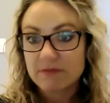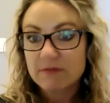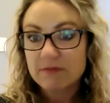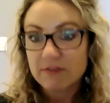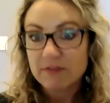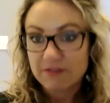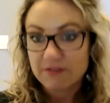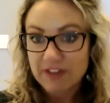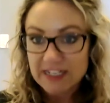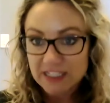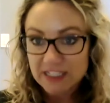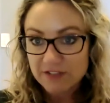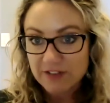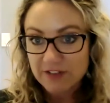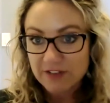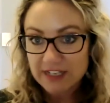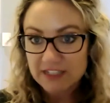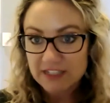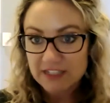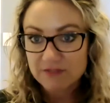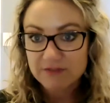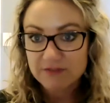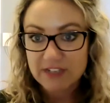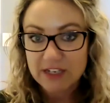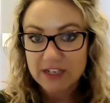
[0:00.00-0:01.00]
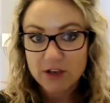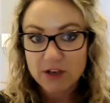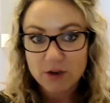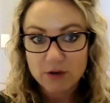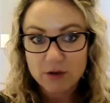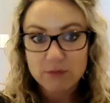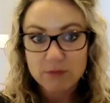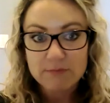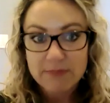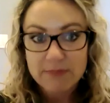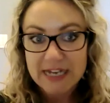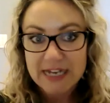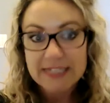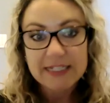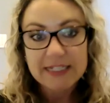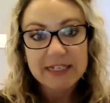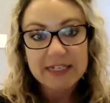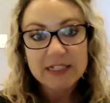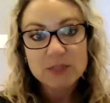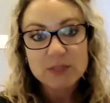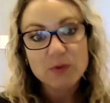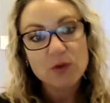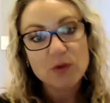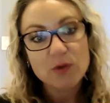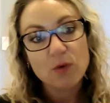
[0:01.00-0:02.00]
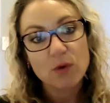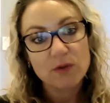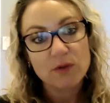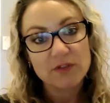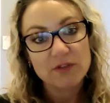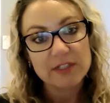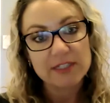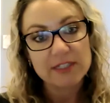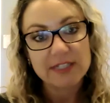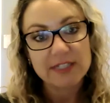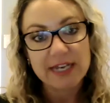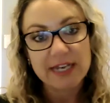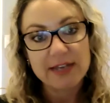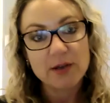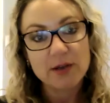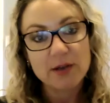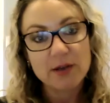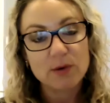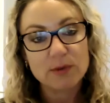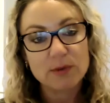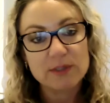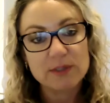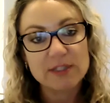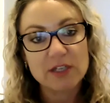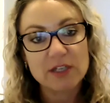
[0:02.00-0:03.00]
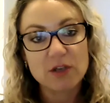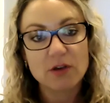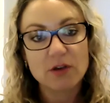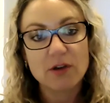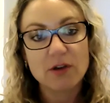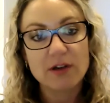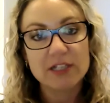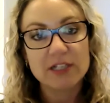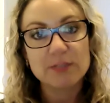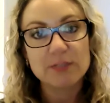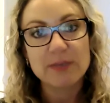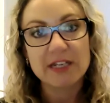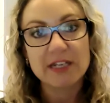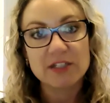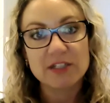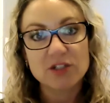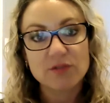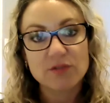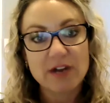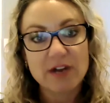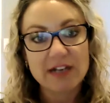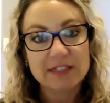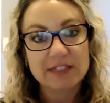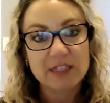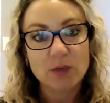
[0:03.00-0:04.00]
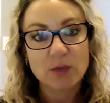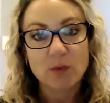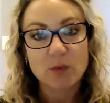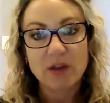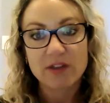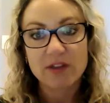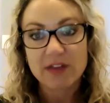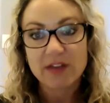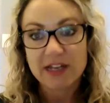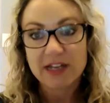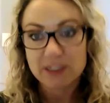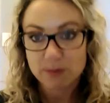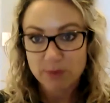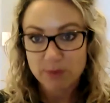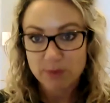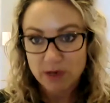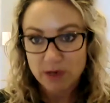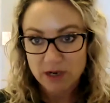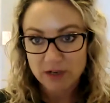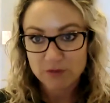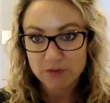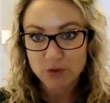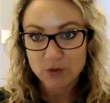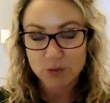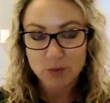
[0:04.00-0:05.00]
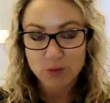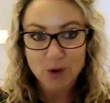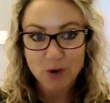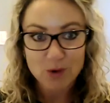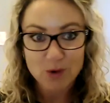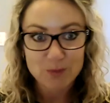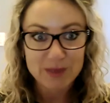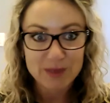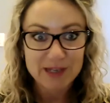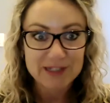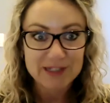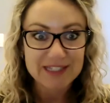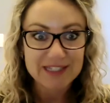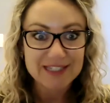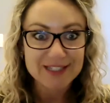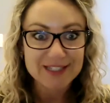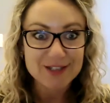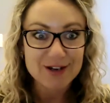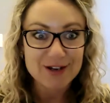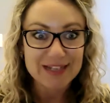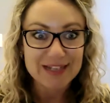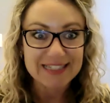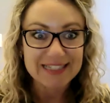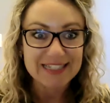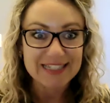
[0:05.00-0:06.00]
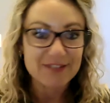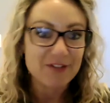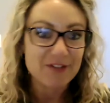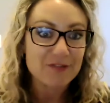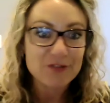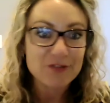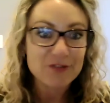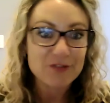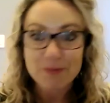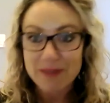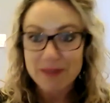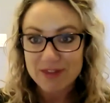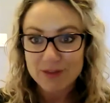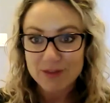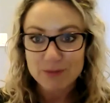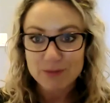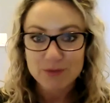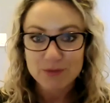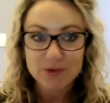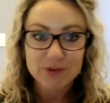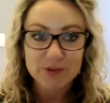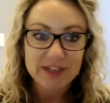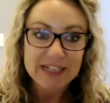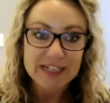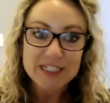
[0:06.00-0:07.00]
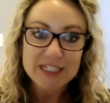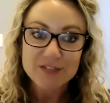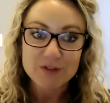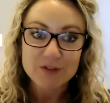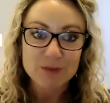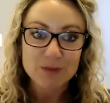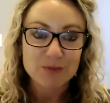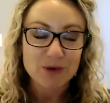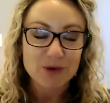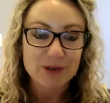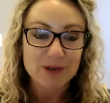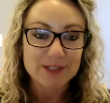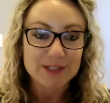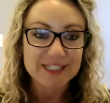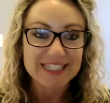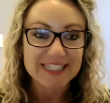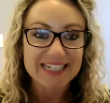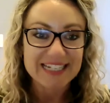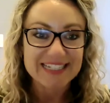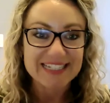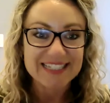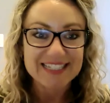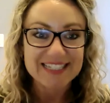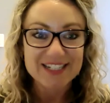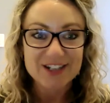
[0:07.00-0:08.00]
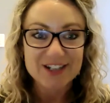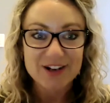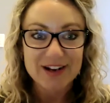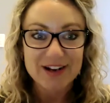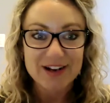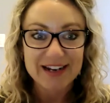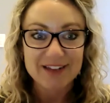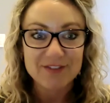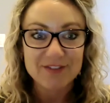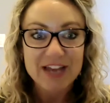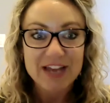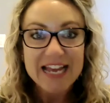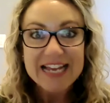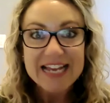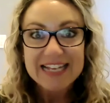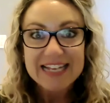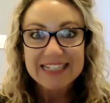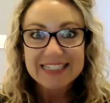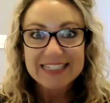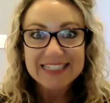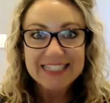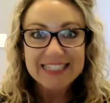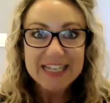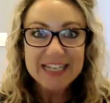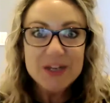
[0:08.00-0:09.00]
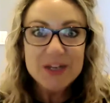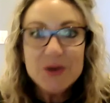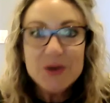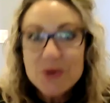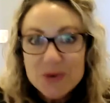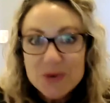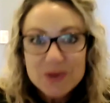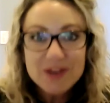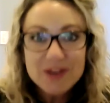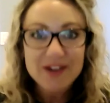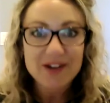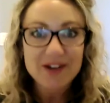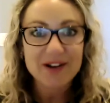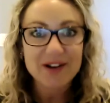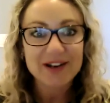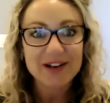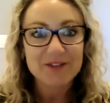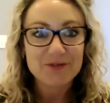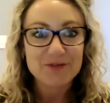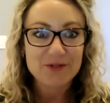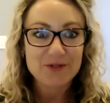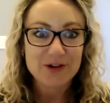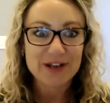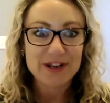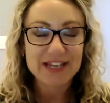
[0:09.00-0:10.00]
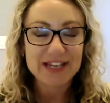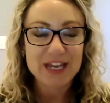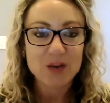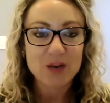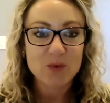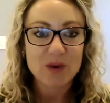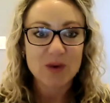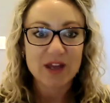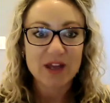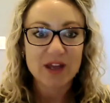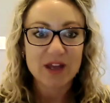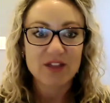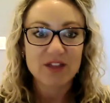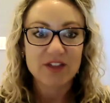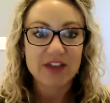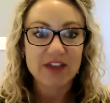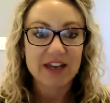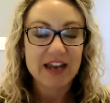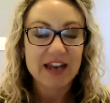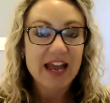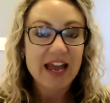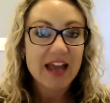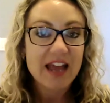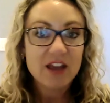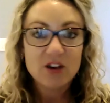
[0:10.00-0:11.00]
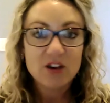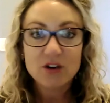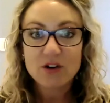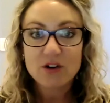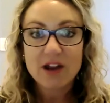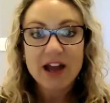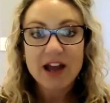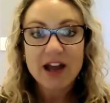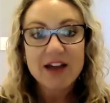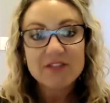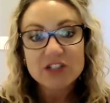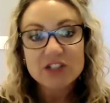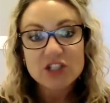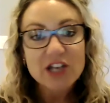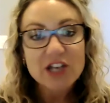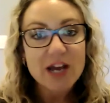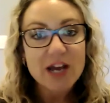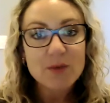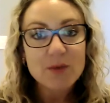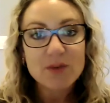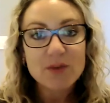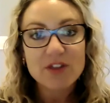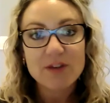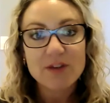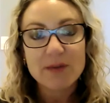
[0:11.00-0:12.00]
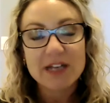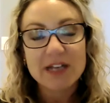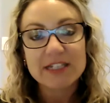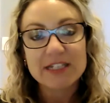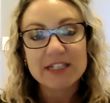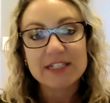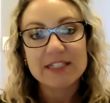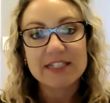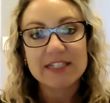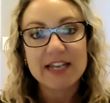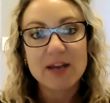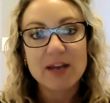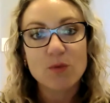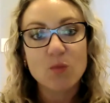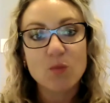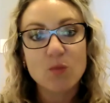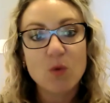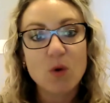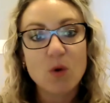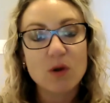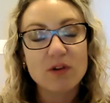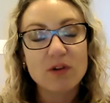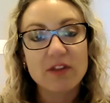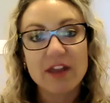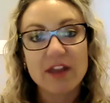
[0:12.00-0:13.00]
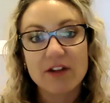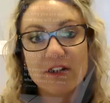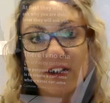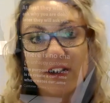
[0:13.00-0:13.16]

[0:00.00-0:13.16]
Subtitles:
face-to-face video meetings with all of the stakeholders that you're going to be interacting with as a part of your role, because it's nice, if you've not met them through the interview process, to kind of see who you're kind of working with, and have a chat with them, understand what their